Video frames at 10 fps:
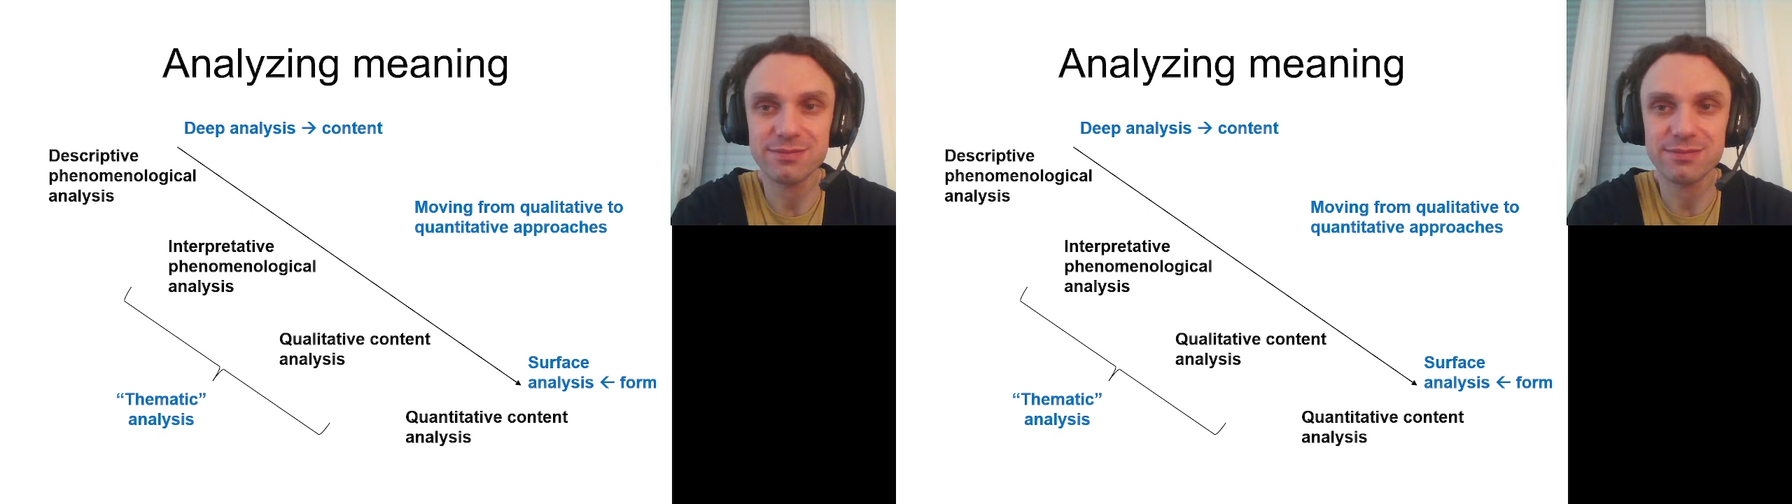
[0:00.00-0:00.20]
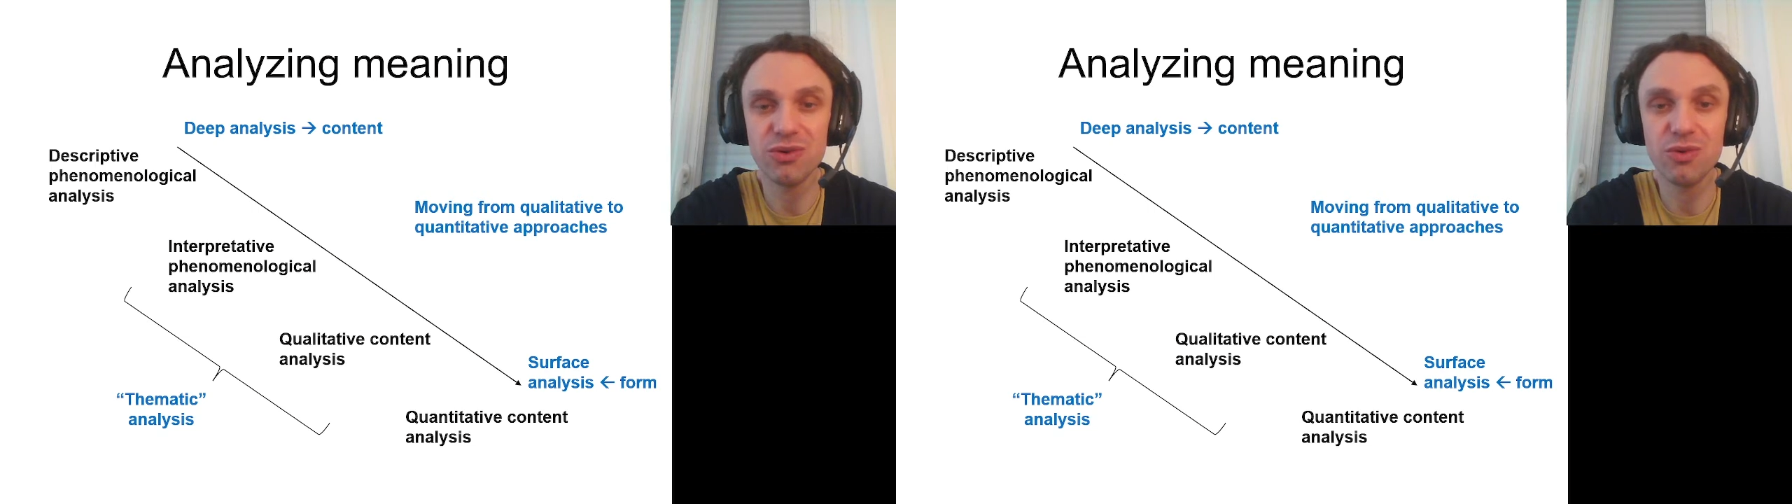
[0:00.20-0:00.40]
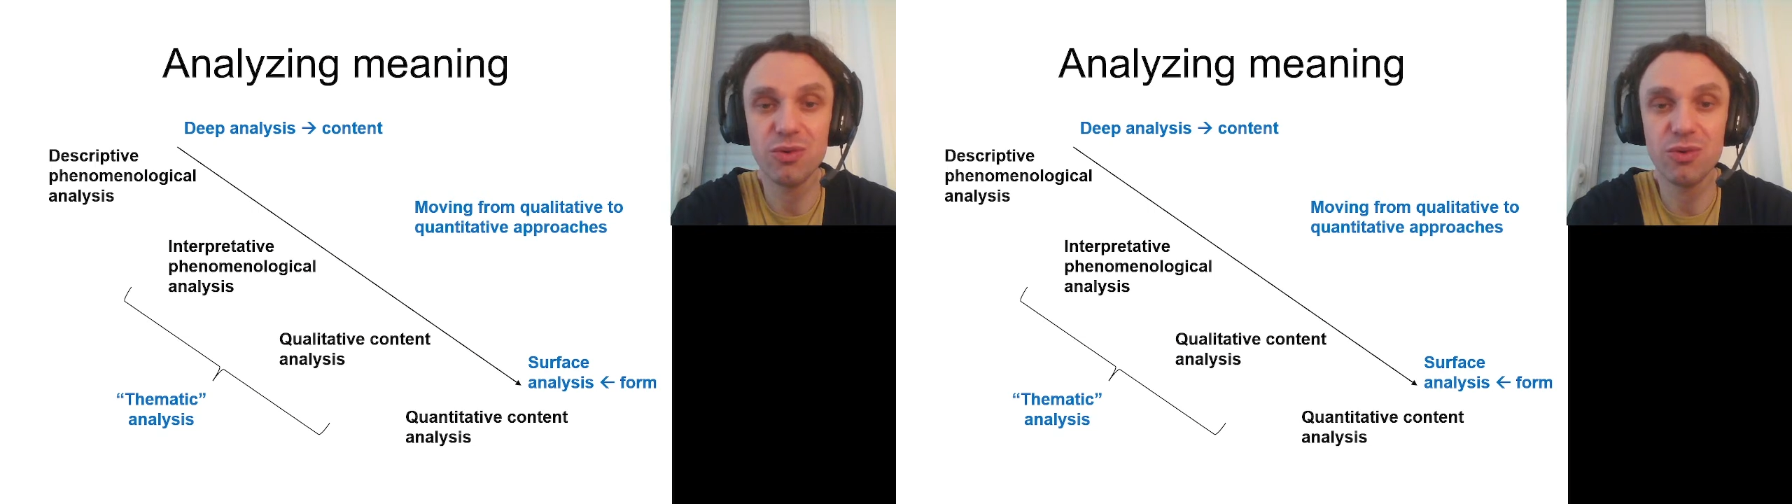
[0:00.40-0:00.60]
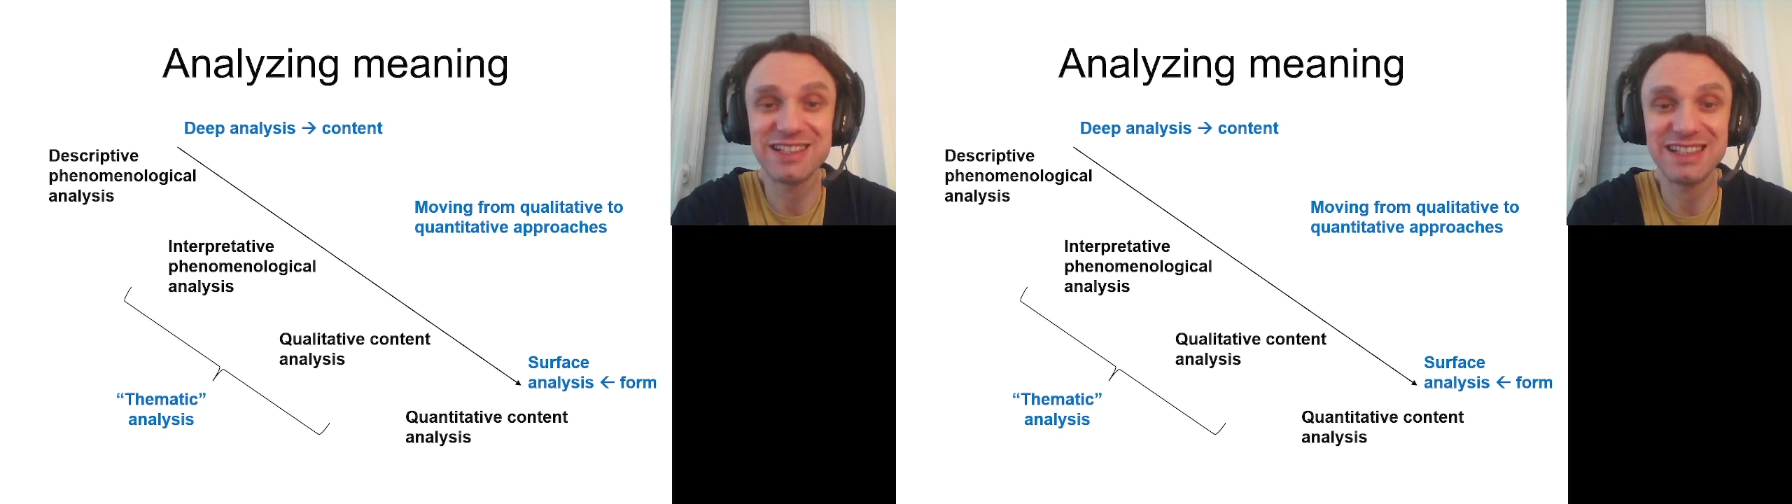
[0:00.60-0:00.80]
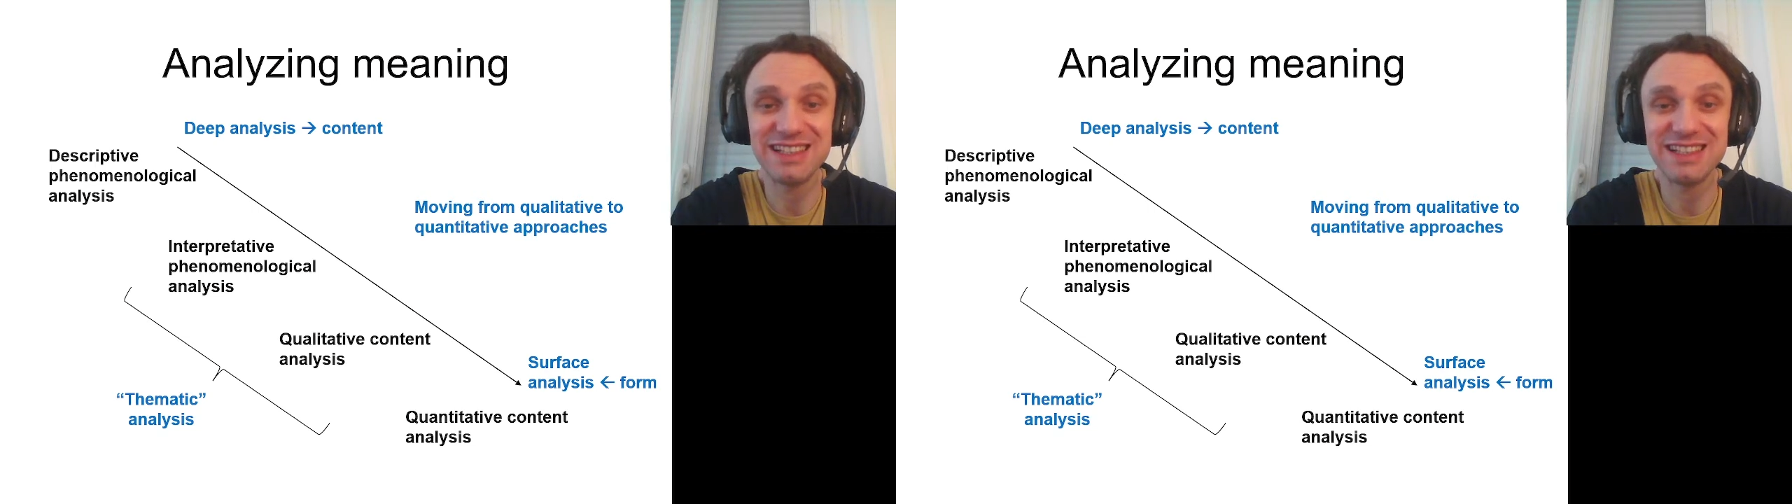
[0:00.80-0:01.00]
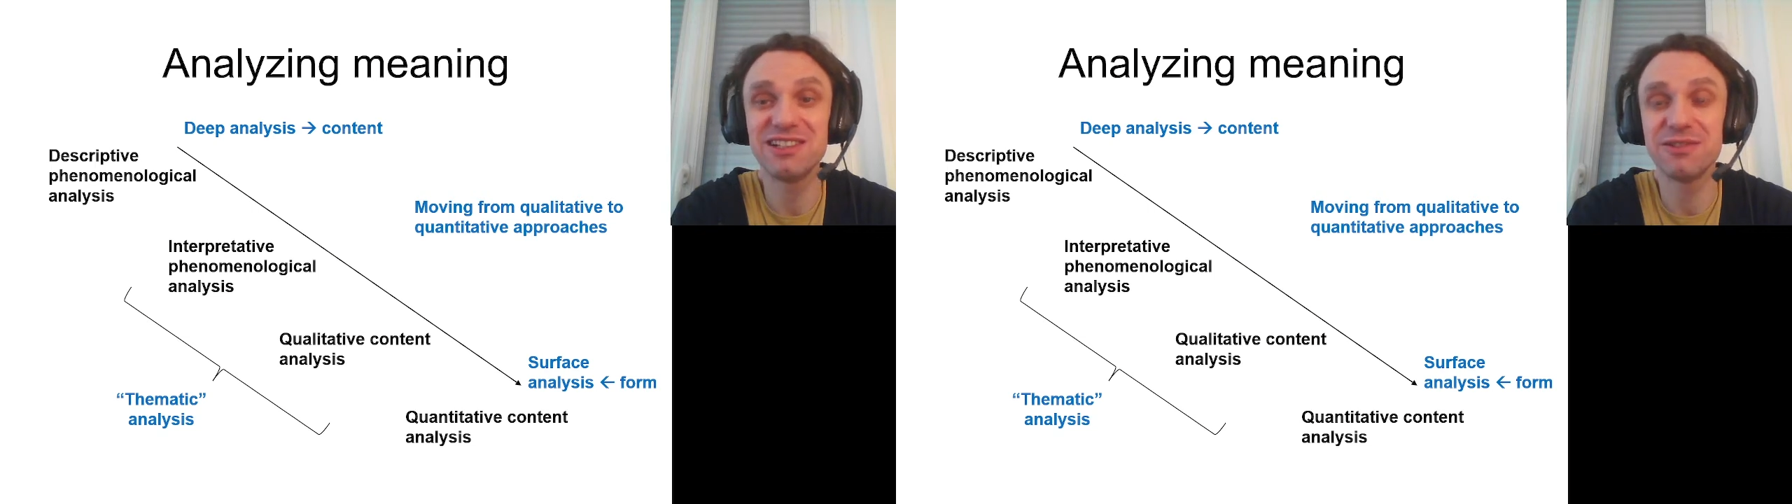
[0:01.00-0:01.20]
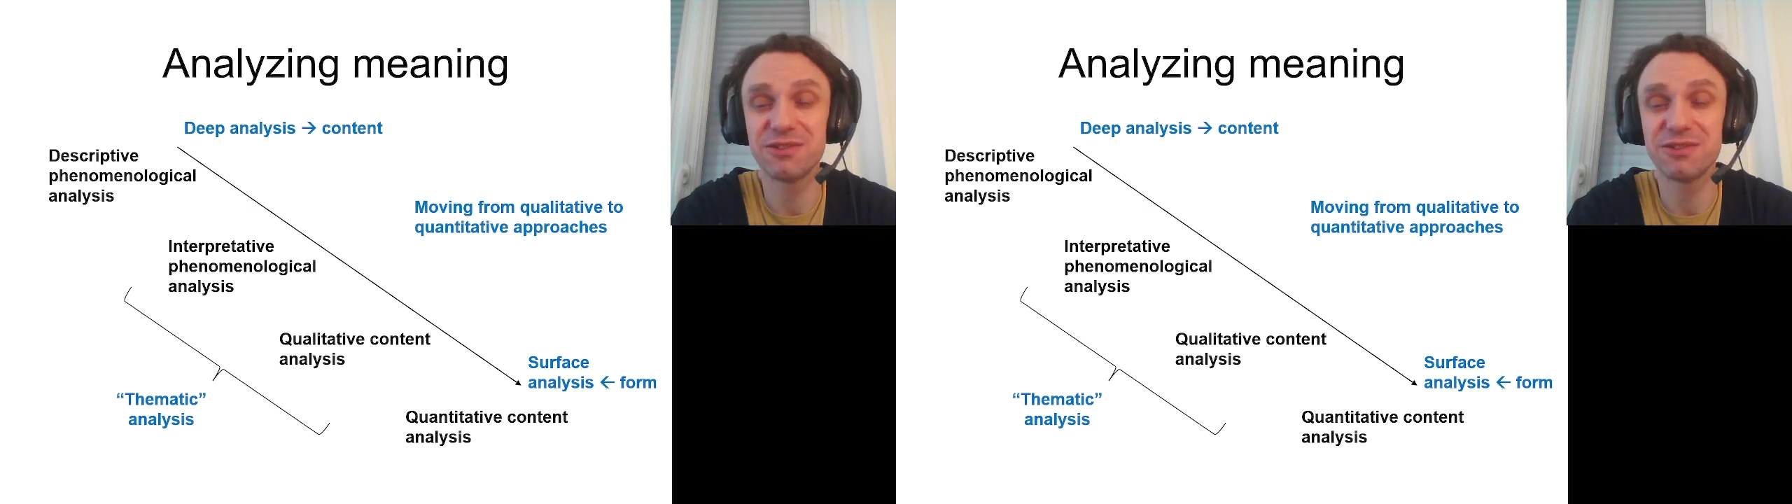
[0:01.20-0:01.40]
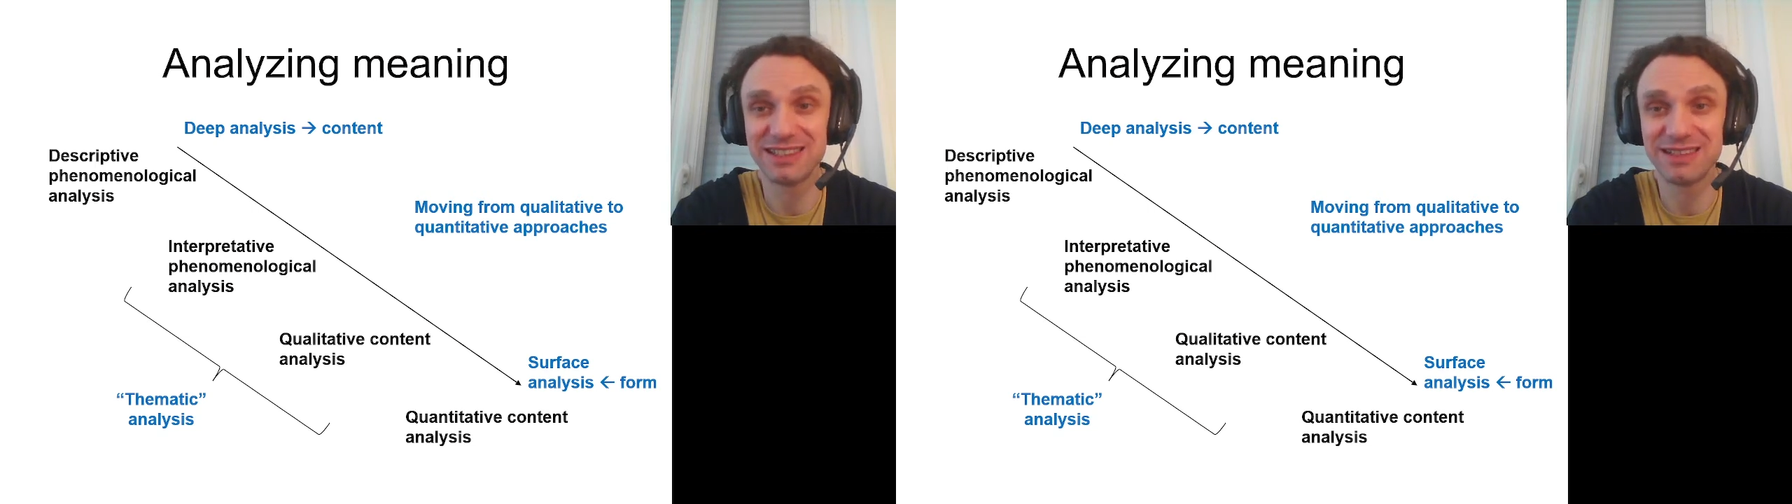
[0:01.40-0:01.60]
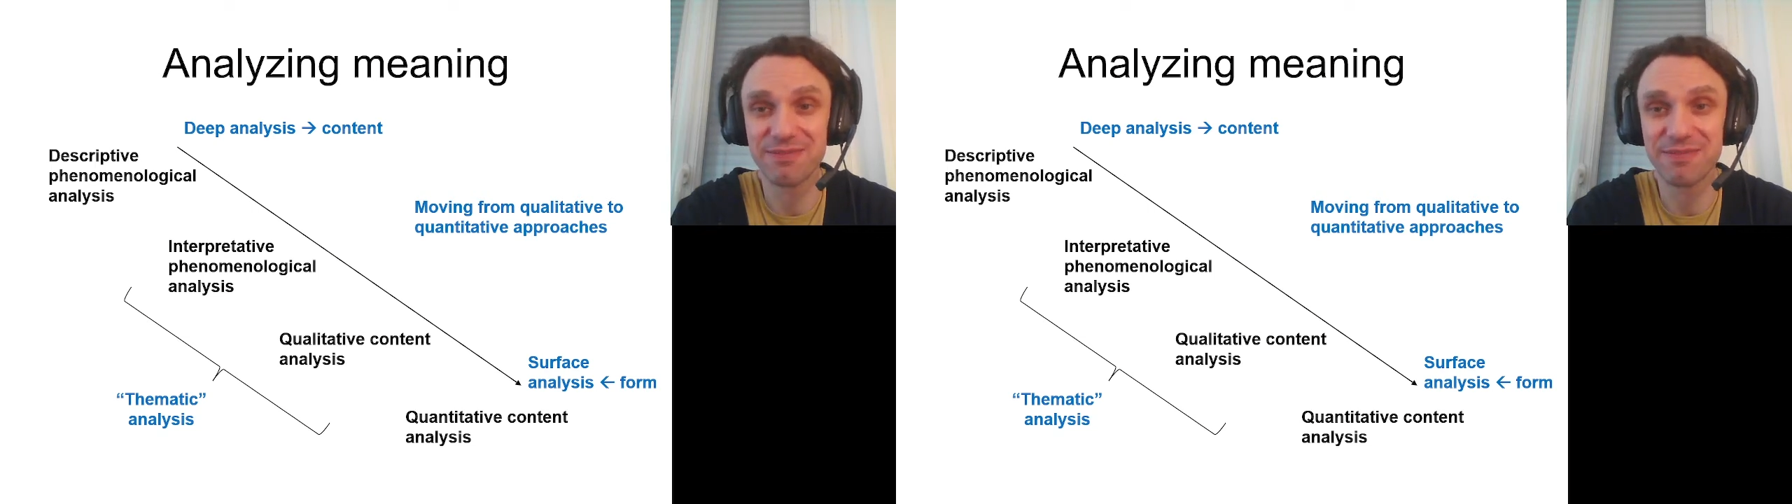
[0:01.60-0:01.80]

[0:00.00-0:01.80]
So what is the difference?